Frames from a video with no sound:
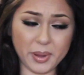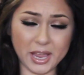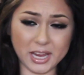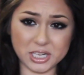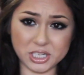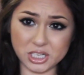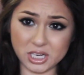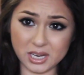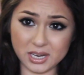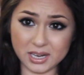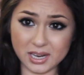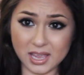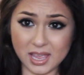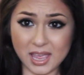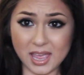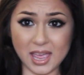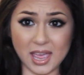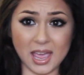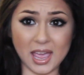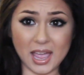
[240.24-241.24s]
patient
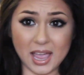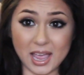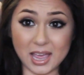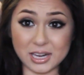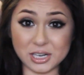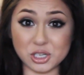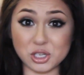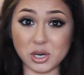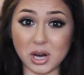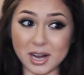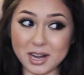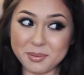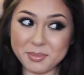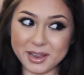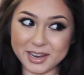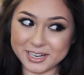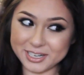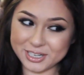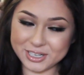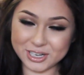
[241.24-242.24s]
and try to
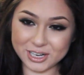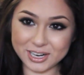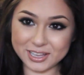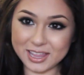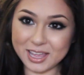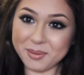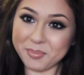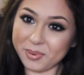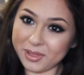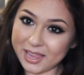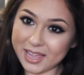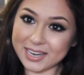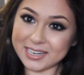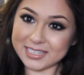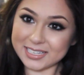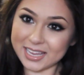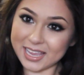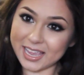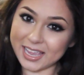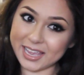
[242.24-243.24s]
make sure they
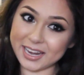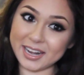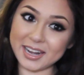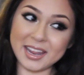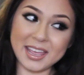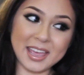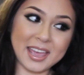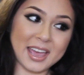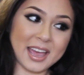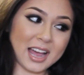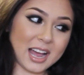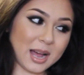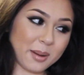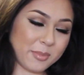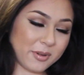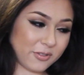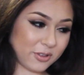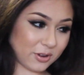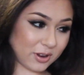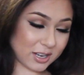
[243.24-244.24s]
blend in.
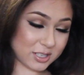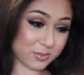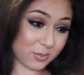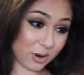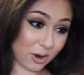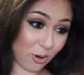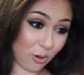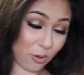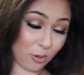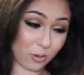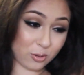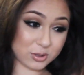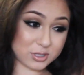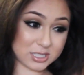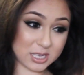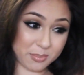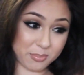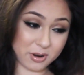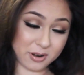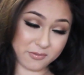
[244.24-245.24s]
If you guys want a whole
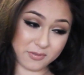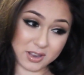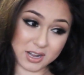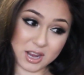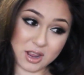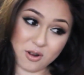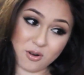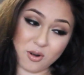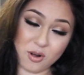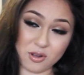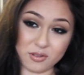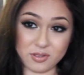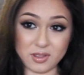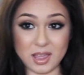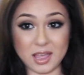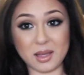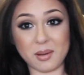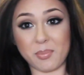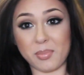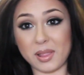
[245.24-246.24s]
separate video on
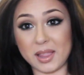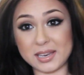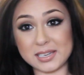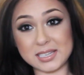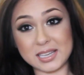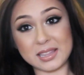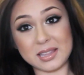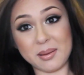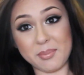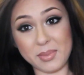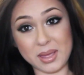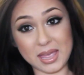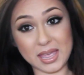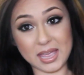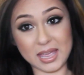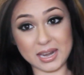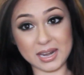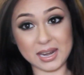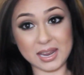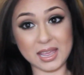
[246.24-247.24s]
like blending them
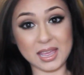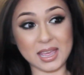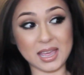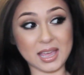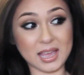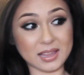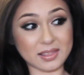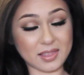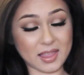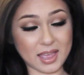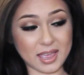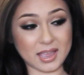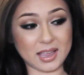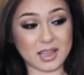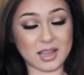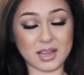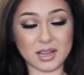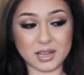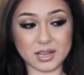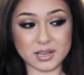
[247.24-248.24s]
in,
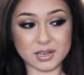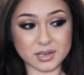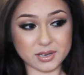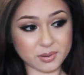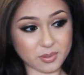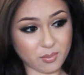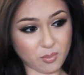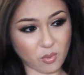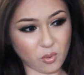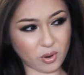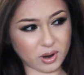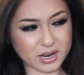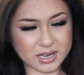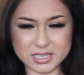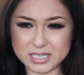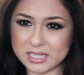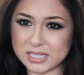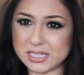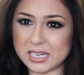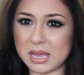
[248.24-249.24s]
like more
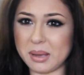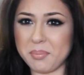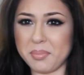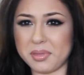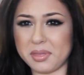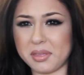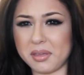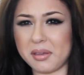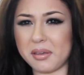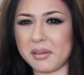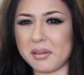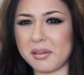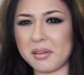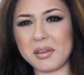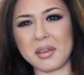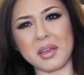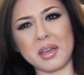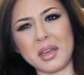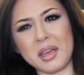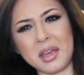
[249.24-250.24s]
into depth,
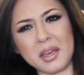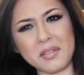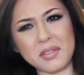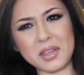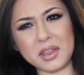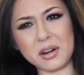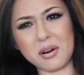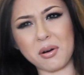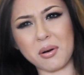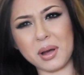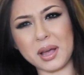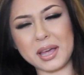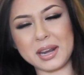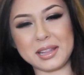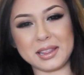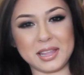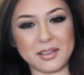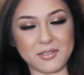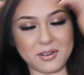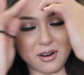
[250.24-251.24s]
then go ahead
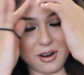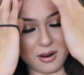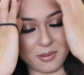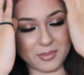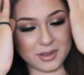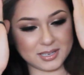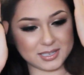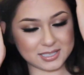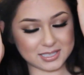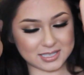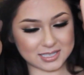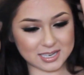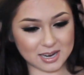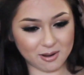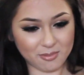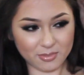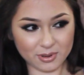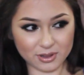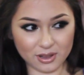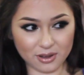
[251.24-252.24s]
and leave a comment
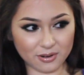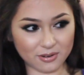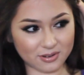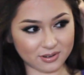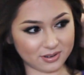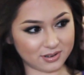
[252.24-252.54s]
down below.